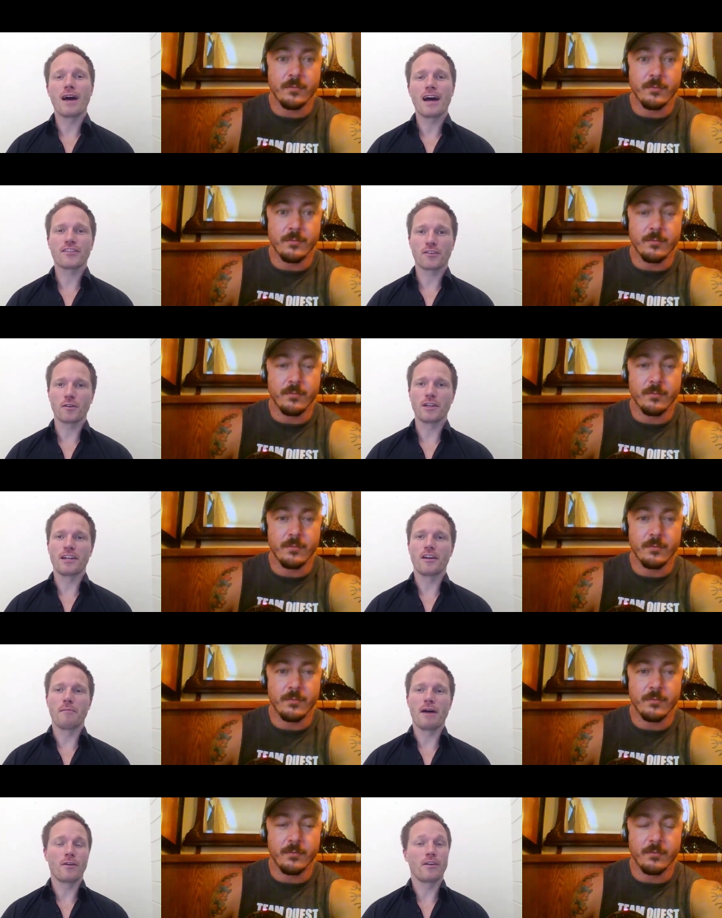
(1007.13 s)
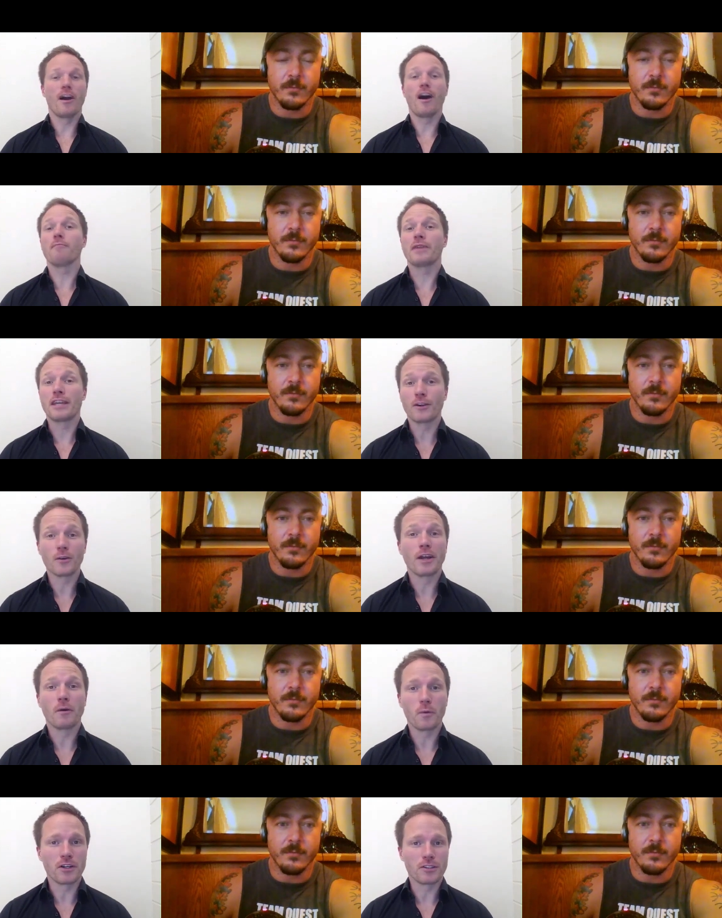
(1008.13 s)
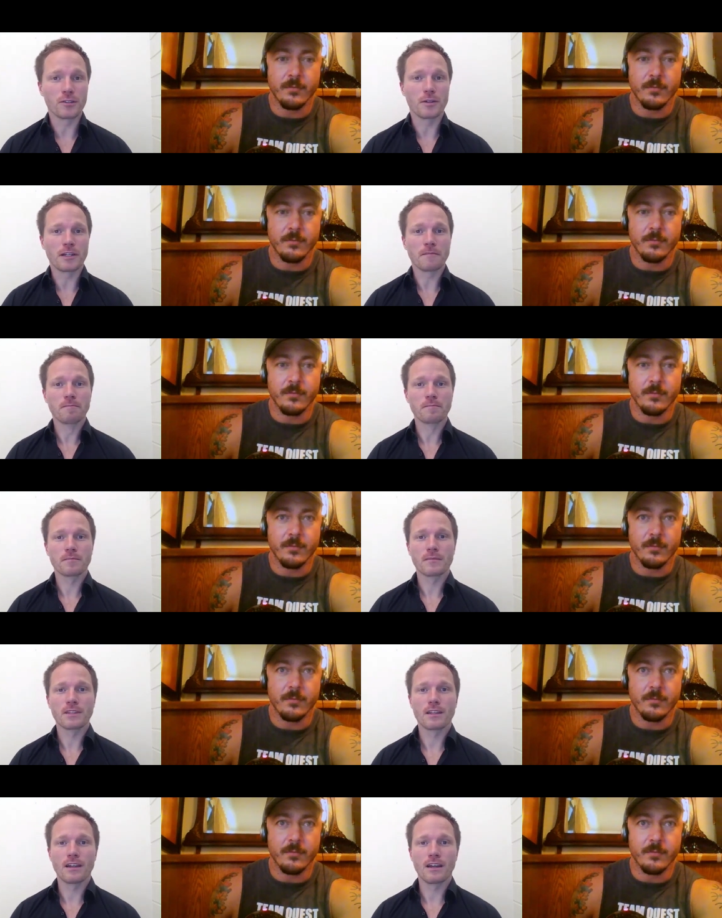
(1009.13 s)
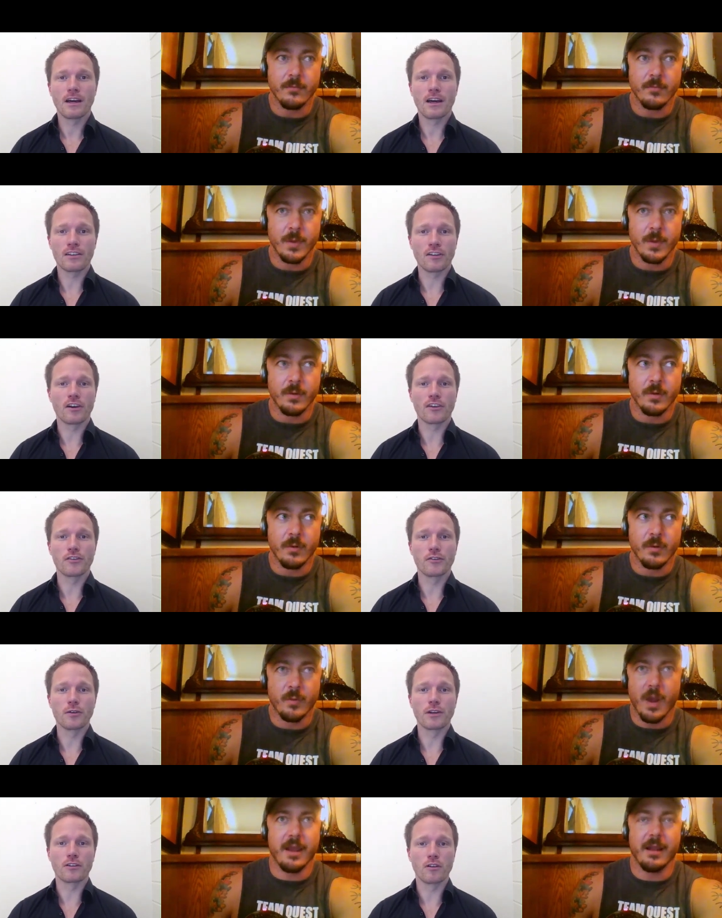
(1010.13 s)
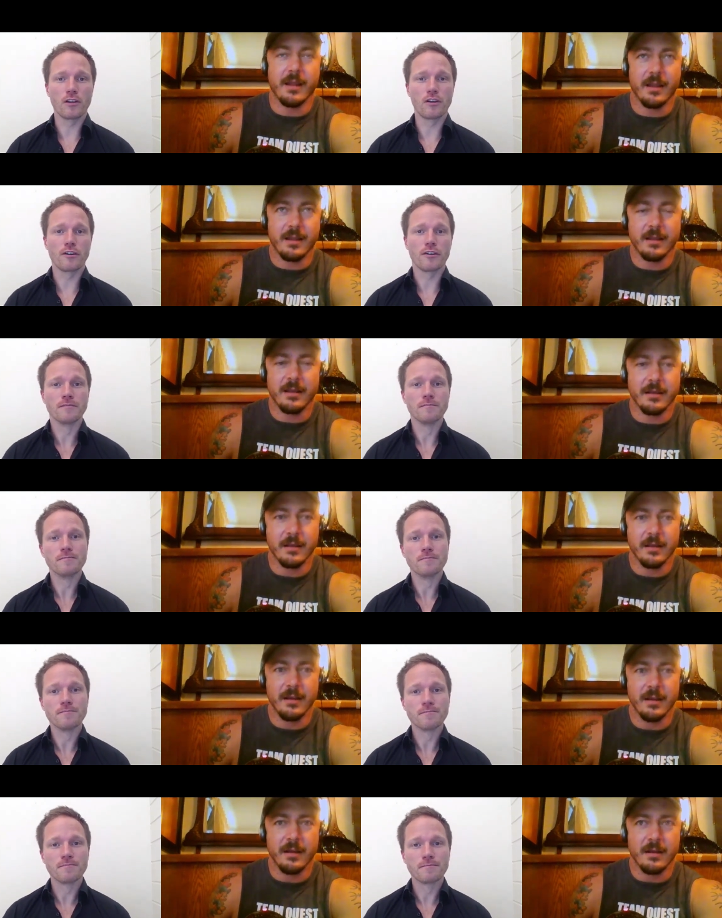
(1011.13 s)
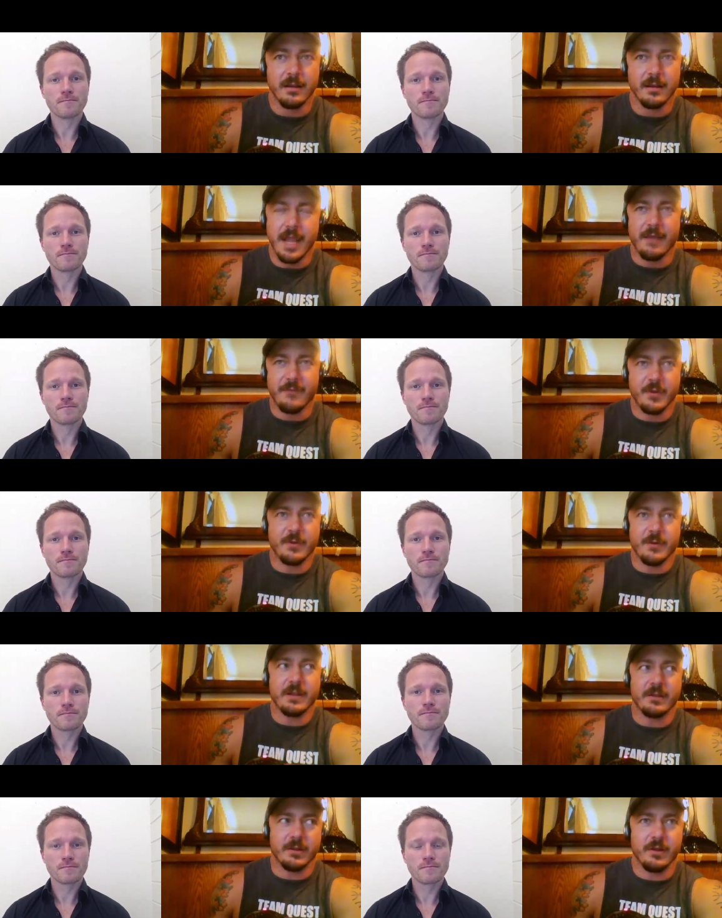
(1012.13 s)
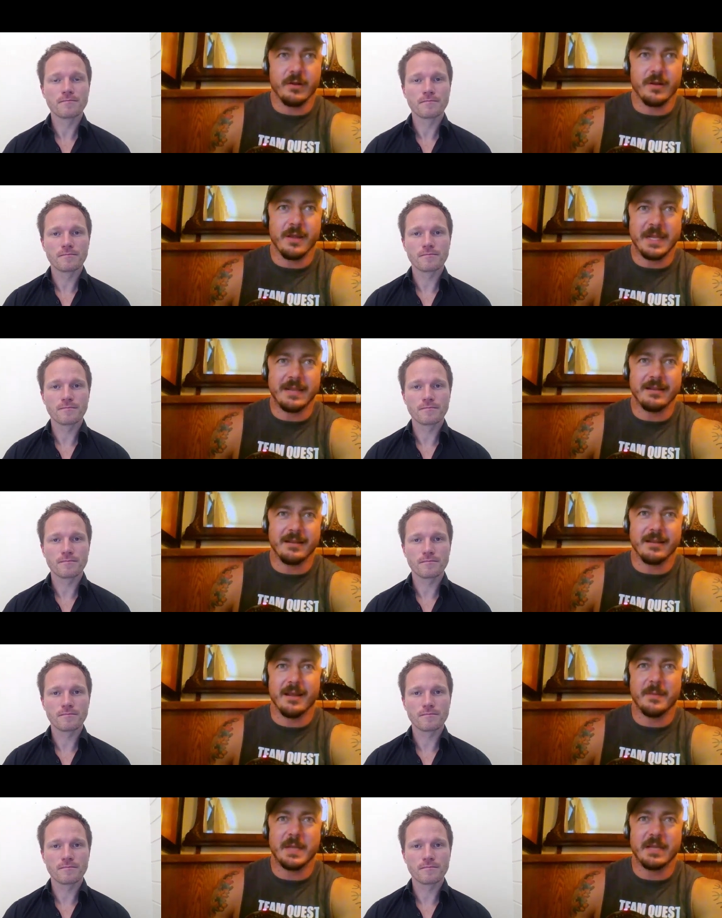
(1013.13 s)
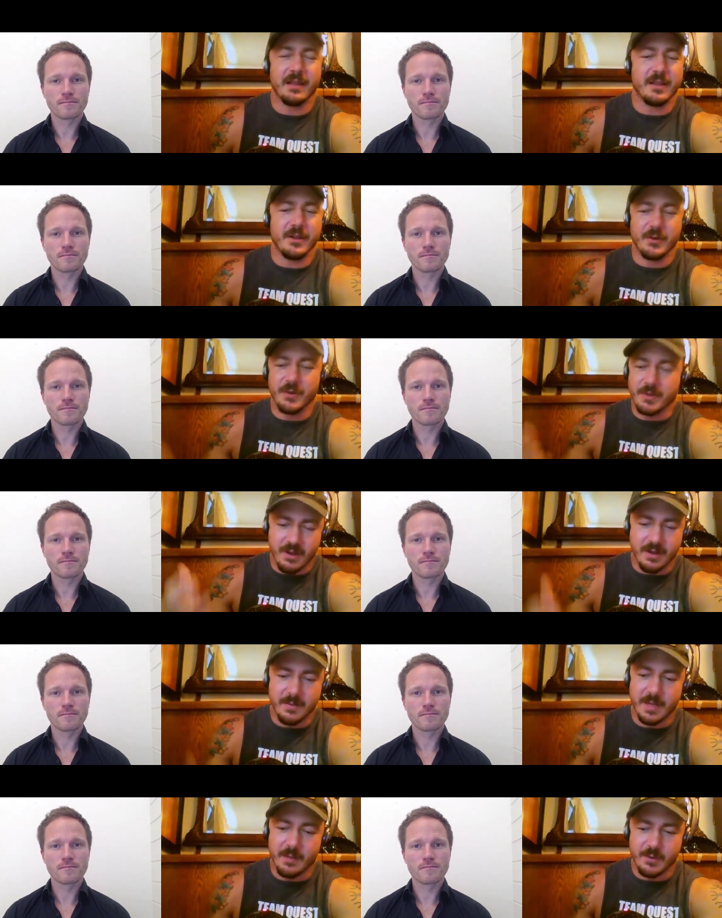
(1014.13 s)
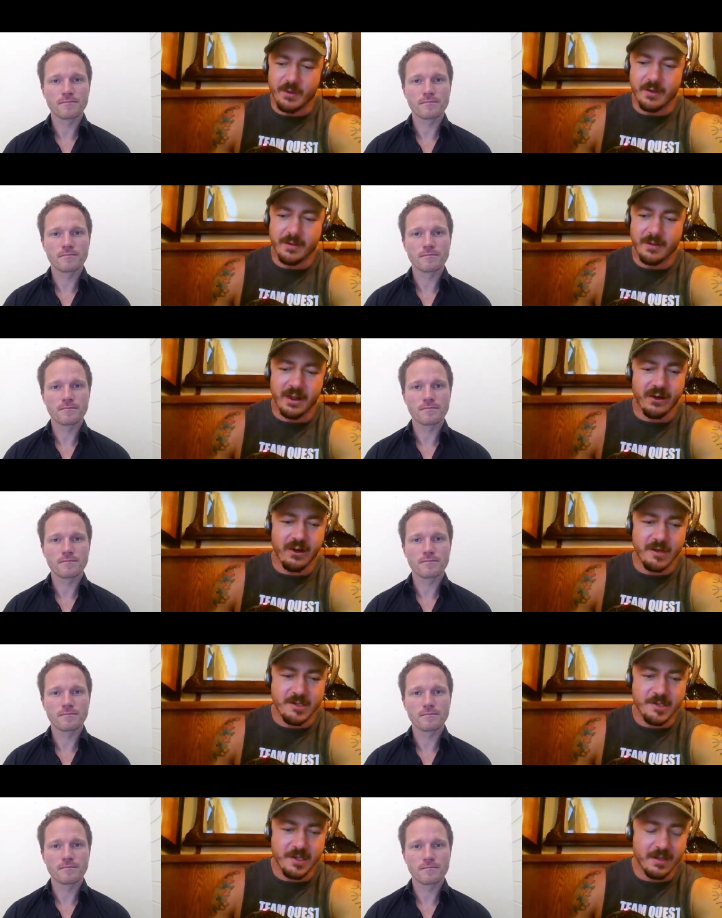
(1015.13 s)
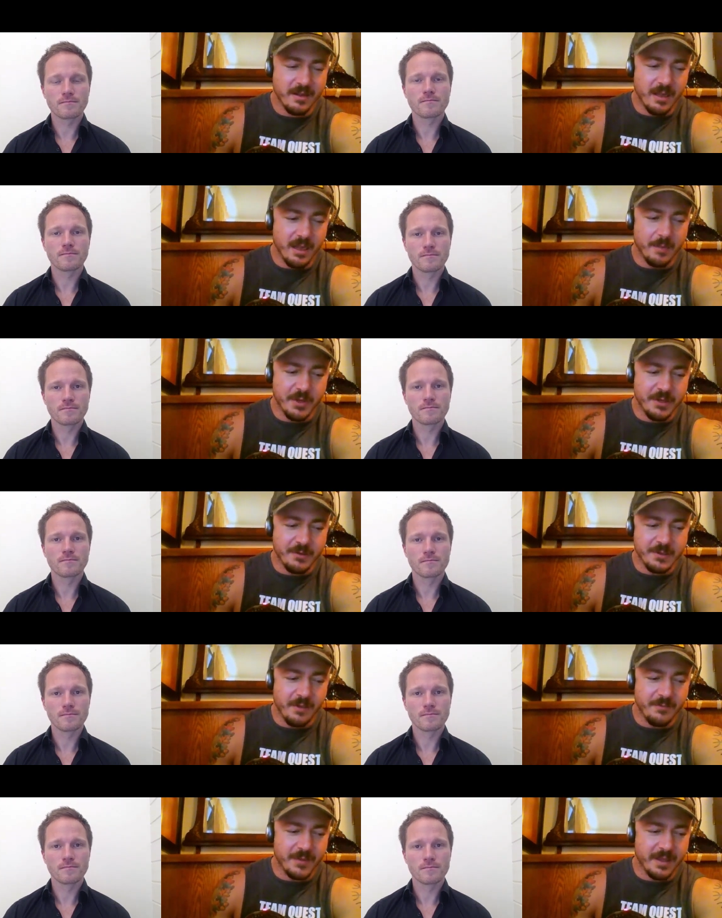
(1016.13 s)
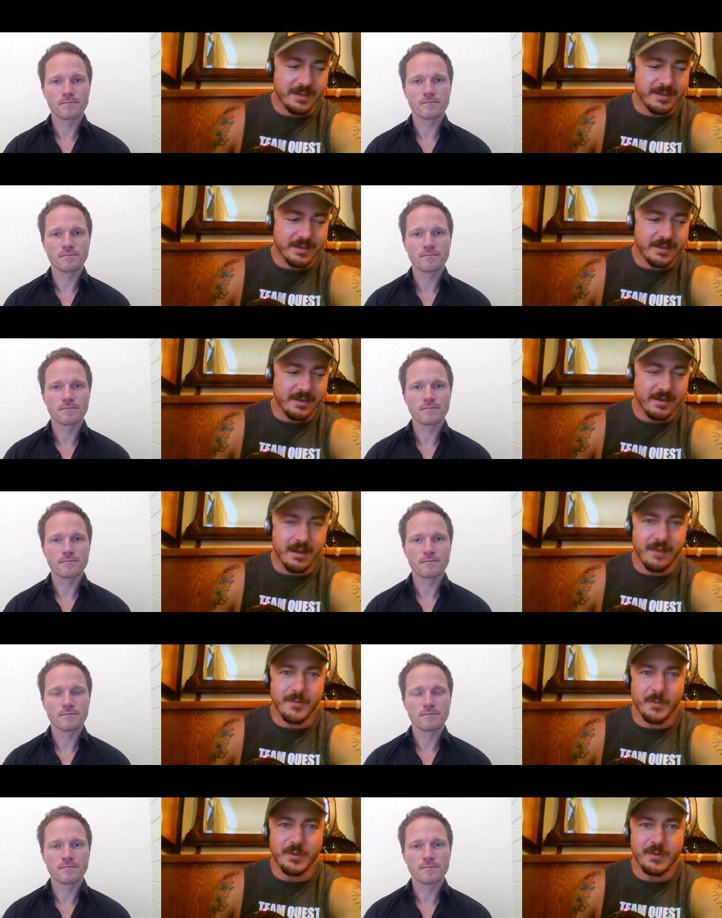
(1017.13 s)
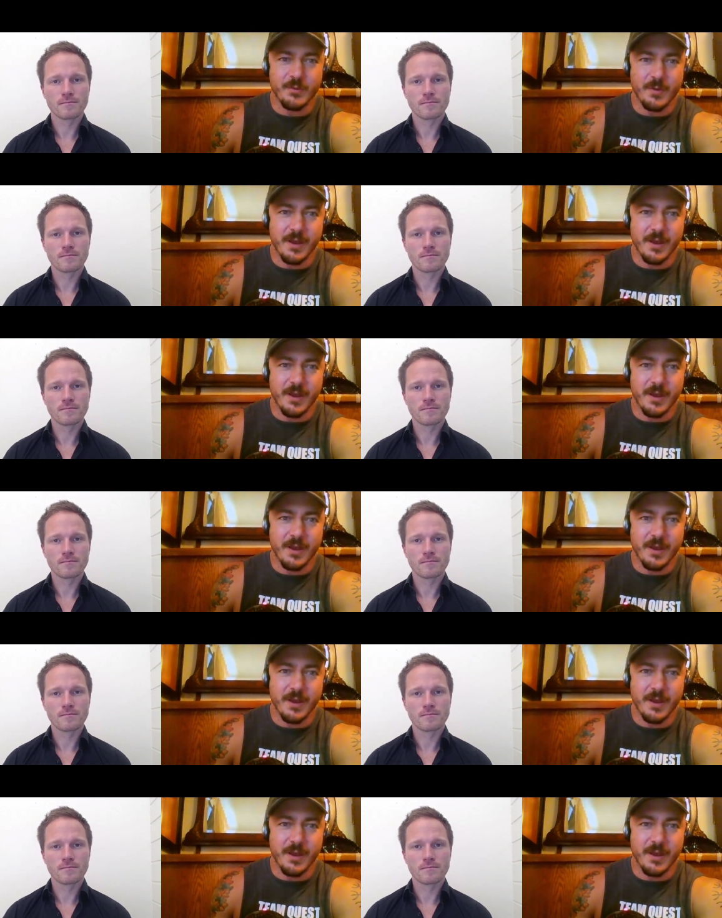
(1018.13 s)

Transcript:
Speaker 1: unmasculine about not being good at what you're doing, as long as you're doing right. it to learn.
Speaker 2: Yeah, if you're doing it to learn, I mean, I mean, like you're talking about, we're talking about courage. Uh, putting yourself in that uh, uncomfortable